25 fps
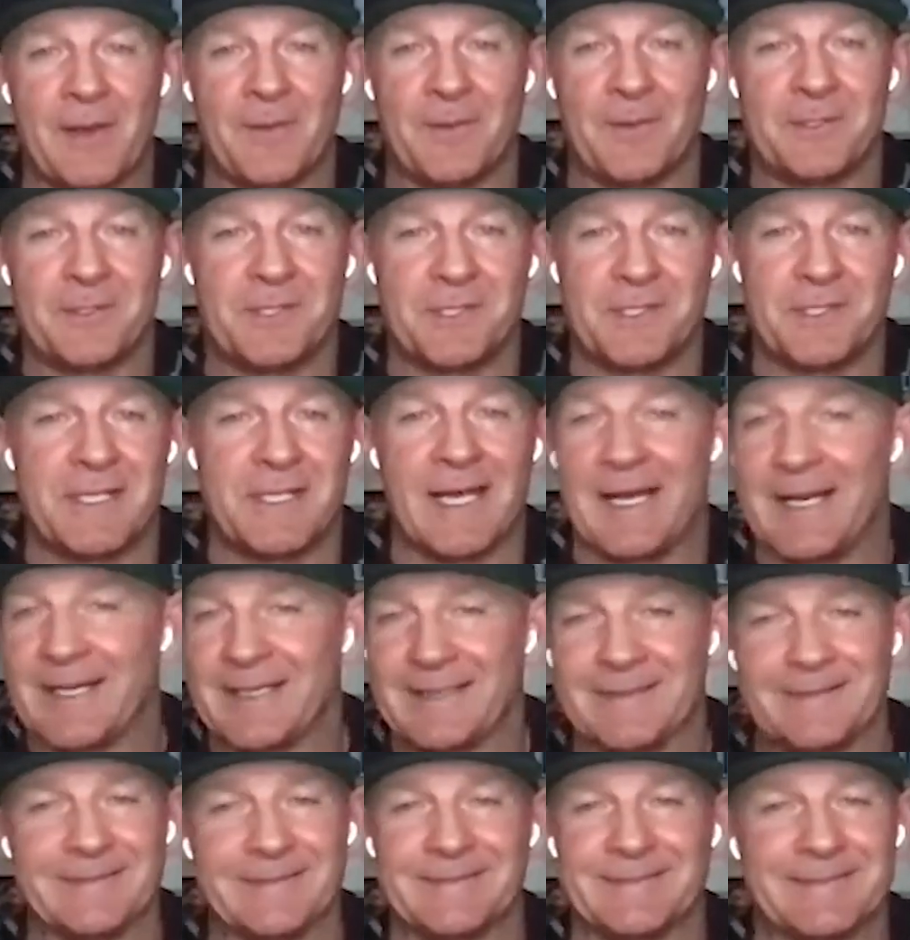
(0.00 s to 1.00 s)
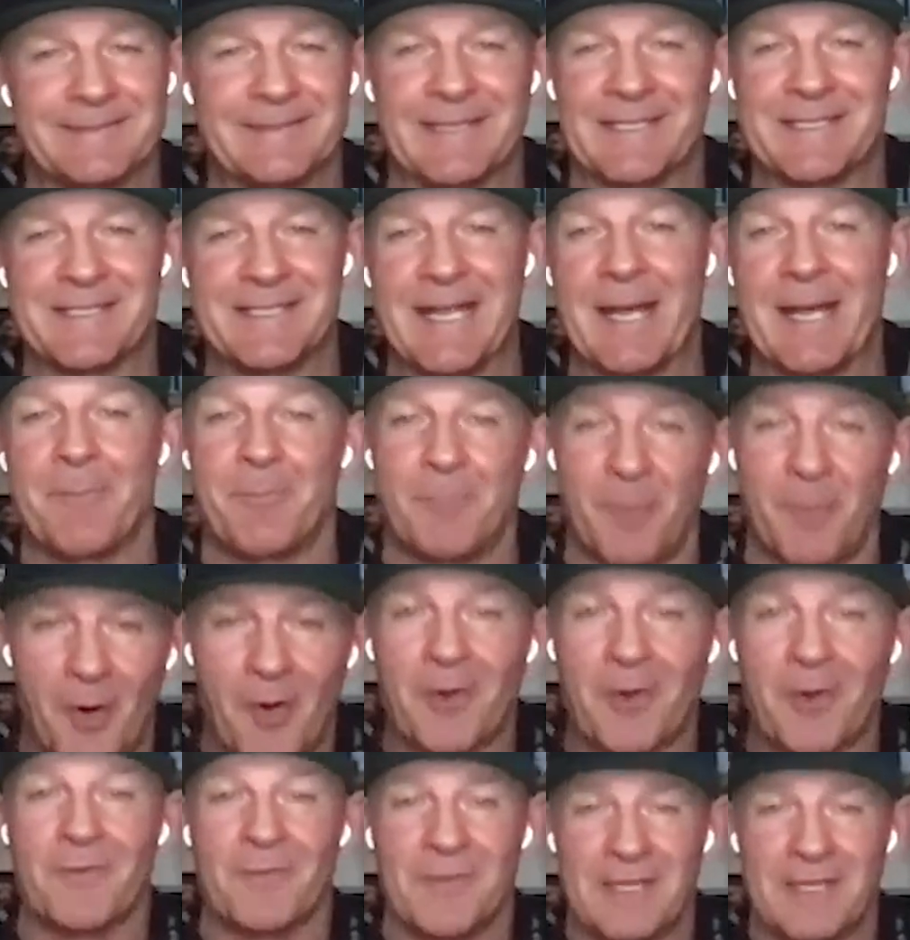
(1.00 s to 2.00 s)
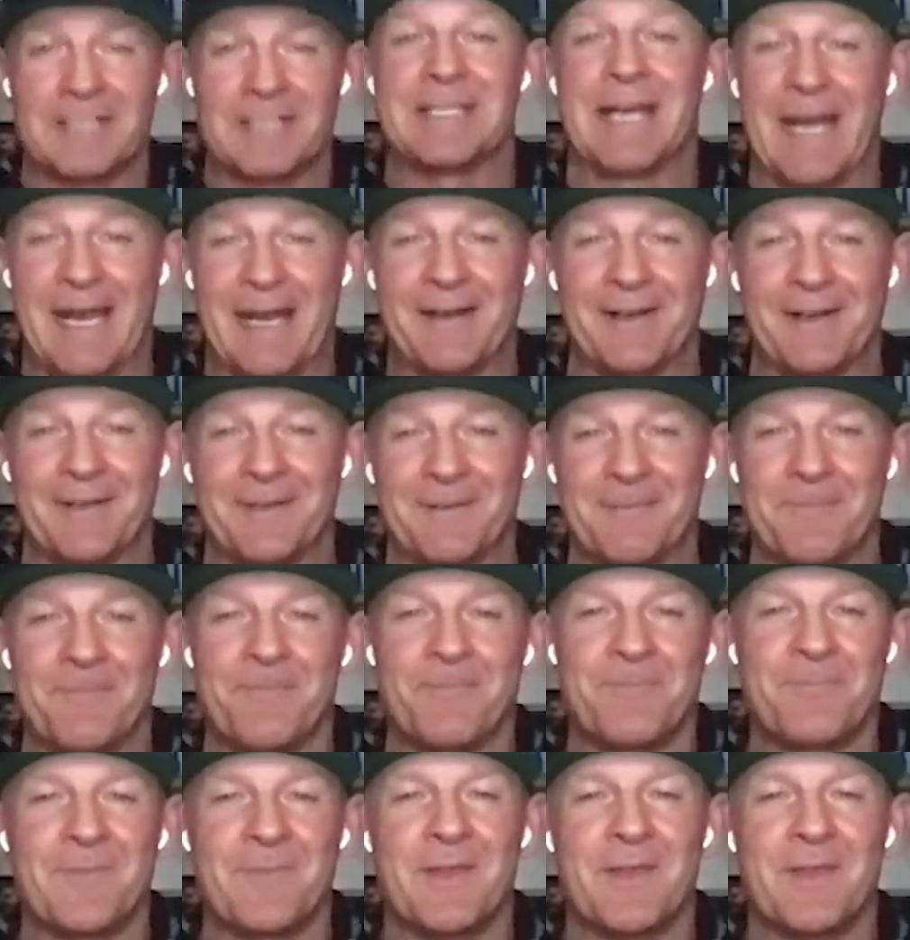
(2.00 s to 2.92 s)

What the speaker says: That was just that's not part of the attire.